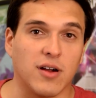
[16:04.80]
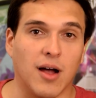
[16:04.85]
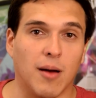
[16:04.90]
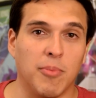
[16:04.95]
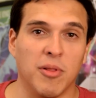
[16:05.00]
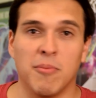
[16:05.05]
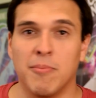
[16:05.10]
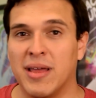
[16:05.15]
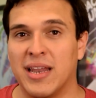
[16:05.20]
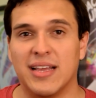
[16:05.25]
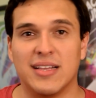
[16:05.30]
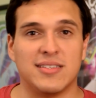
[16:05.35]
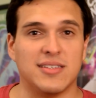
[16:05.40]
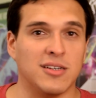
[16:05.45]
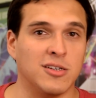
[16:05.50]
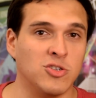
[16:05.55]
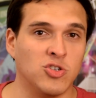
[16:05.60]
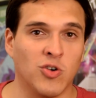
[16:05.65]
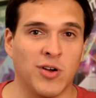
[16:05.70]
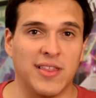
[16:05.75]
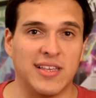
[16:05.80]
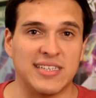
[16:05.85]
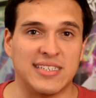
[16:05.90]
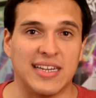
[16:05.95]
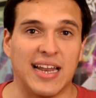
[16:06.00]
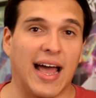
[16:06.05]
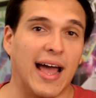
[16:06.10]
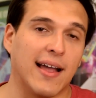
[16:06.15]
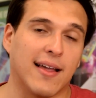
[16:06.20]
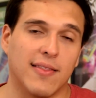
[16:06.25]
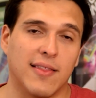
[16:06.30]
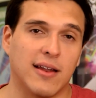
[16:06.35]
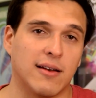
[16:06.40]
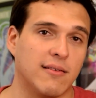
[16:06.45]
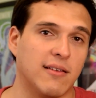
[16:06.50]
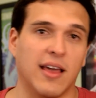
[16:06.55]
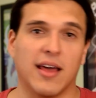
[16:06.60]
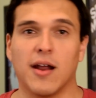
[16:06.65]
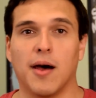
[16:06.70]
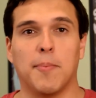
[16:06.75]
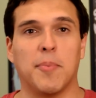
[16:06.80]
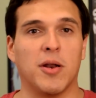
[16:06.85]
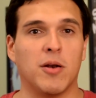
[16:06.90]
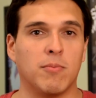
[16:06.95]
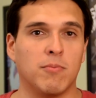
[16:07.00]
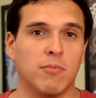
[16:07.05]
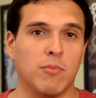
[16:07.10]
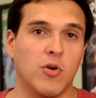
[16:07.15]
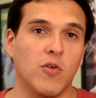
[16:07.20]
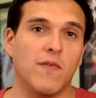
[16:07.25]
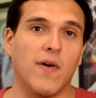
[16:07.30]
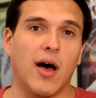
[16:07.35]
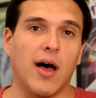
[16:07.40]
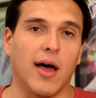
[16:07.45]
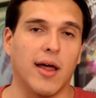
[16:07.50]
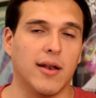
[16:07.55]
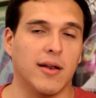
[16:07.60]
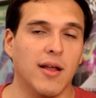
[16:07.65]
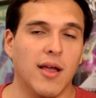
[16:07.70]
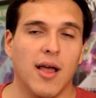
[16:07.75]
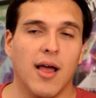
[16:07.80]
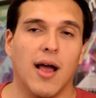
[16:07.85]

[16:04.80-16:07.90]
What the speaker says: a couple of minutes and enjoy the snack and then get up and move on.